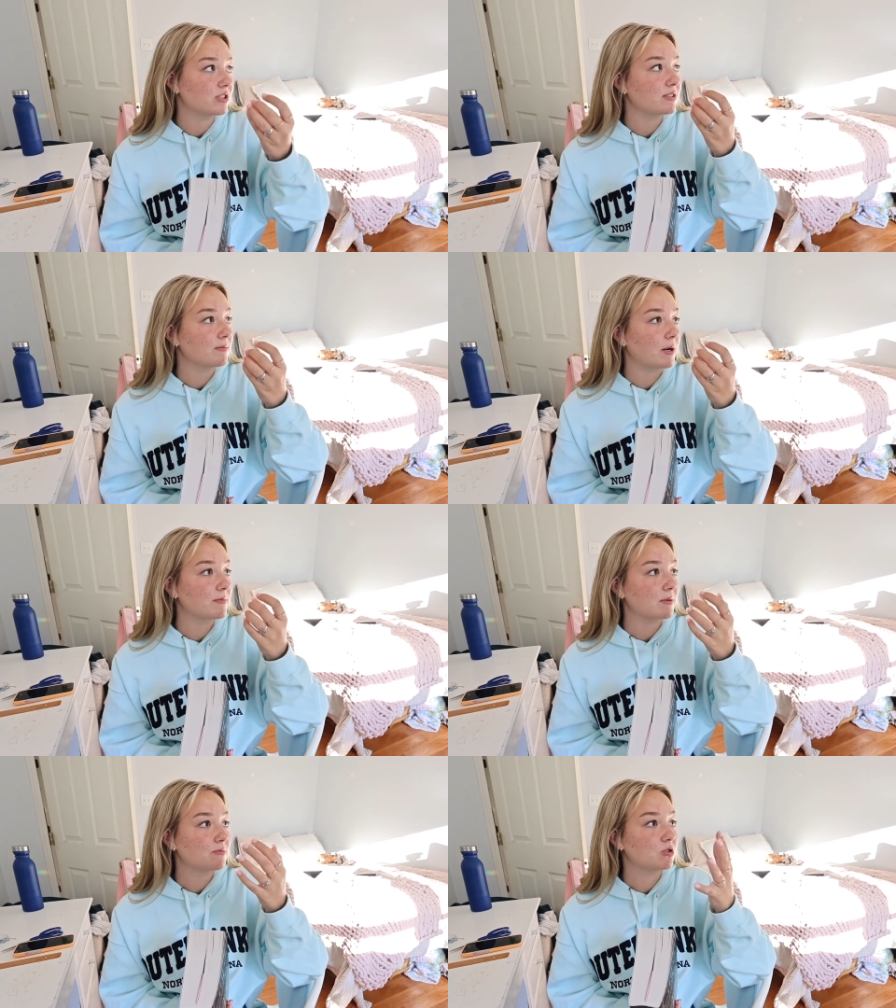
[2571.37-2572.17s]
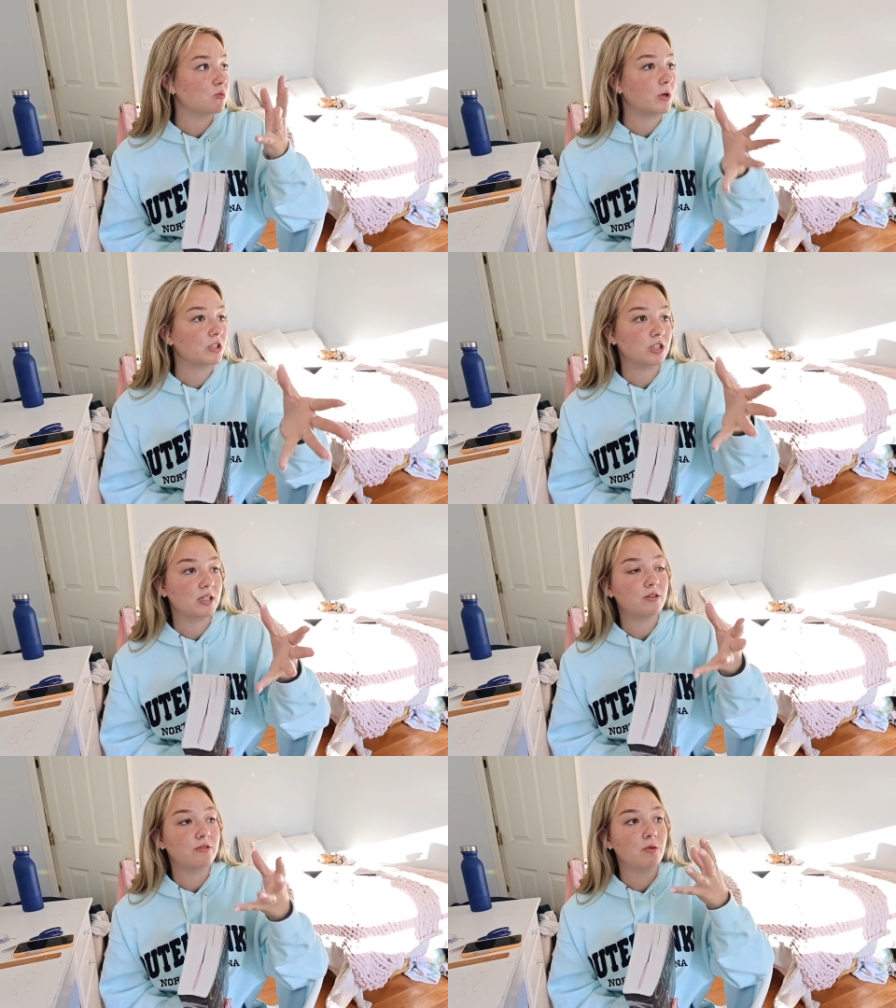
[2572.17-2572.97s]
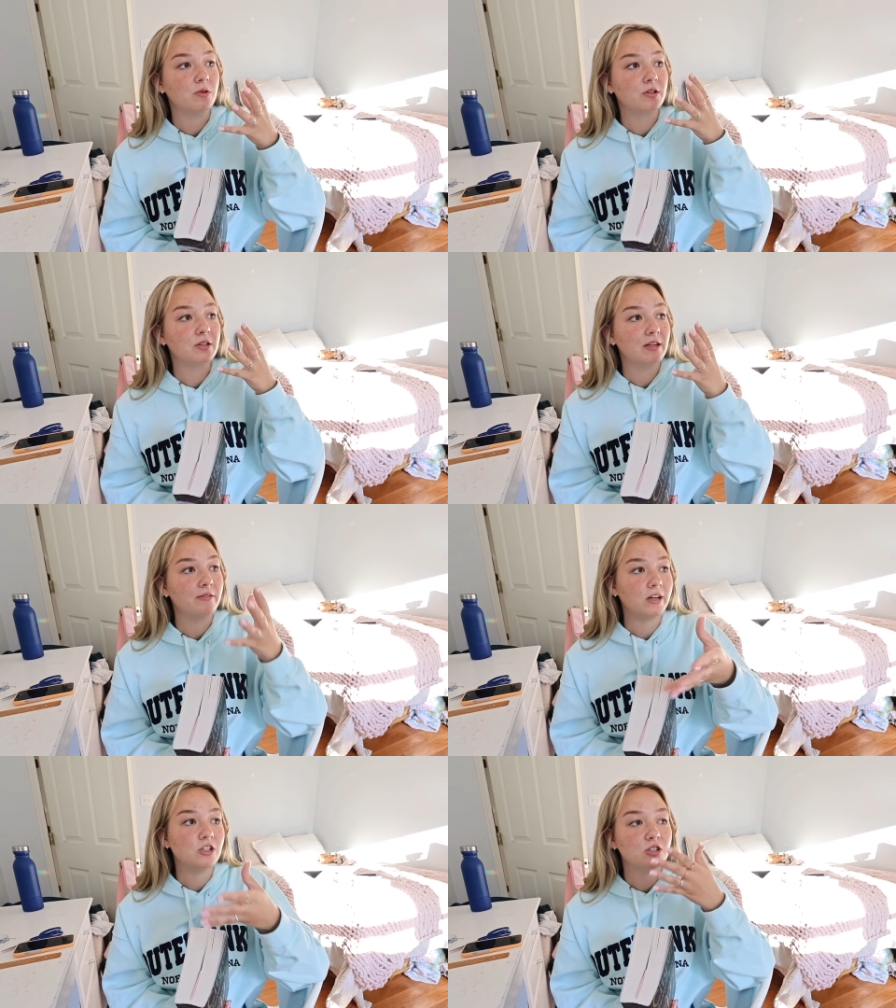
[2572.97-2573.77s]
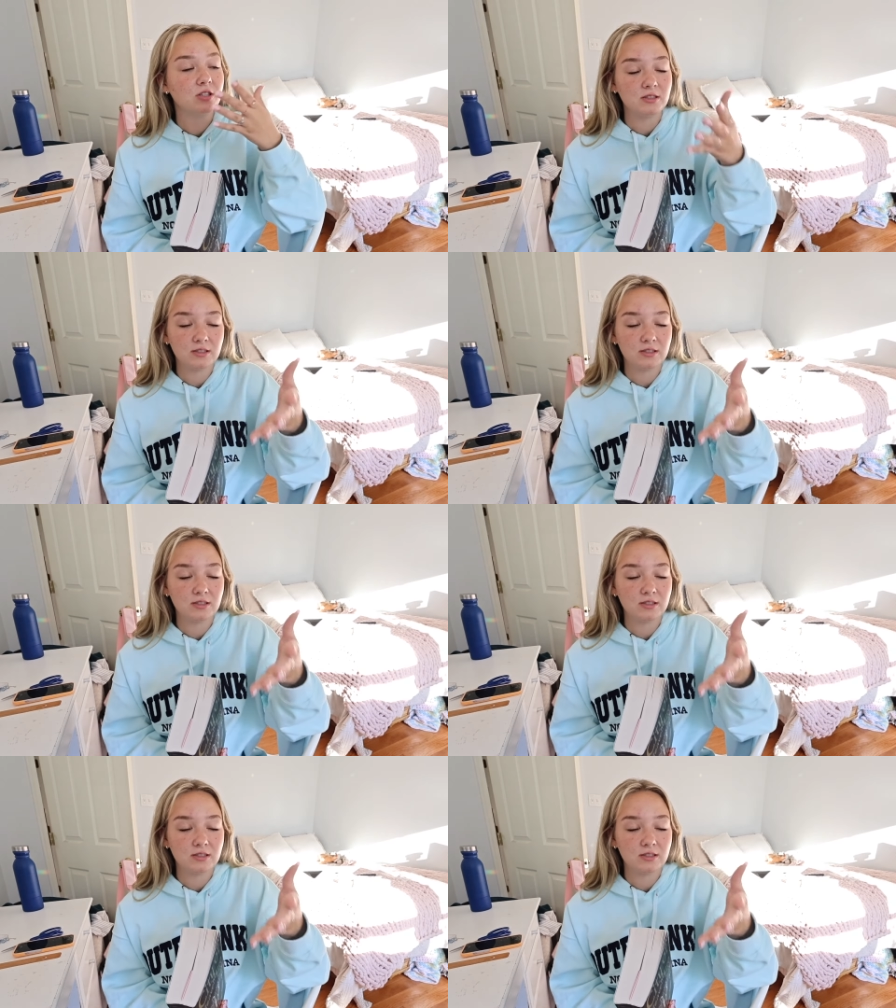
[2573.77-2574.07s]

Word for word: Sometimes I'm just wishing for the adventure and